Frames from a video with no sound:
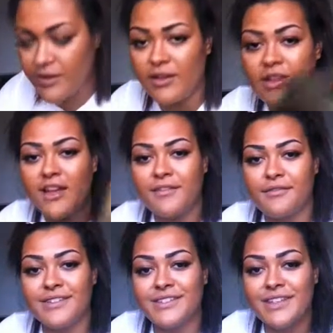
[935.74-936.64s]
Who
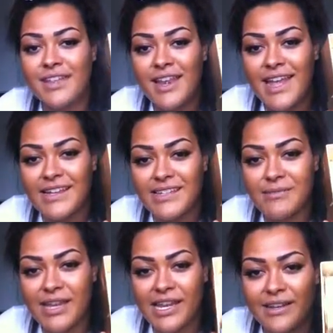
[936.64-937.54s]
loves Lady
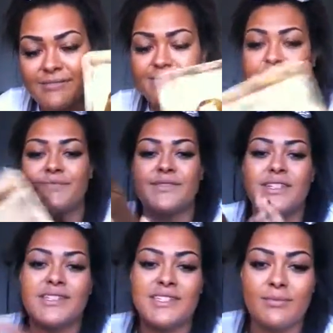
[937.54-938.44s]
Minion
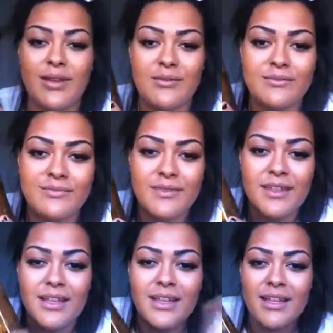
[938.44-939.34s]
smell?
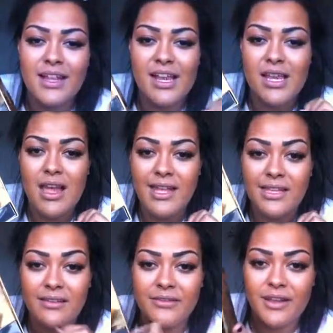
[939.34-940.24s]

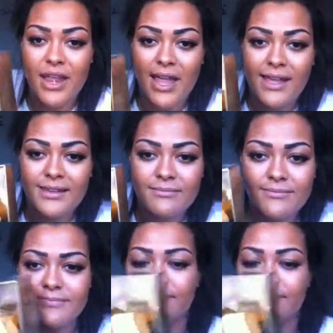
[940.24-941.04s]
Like if you like.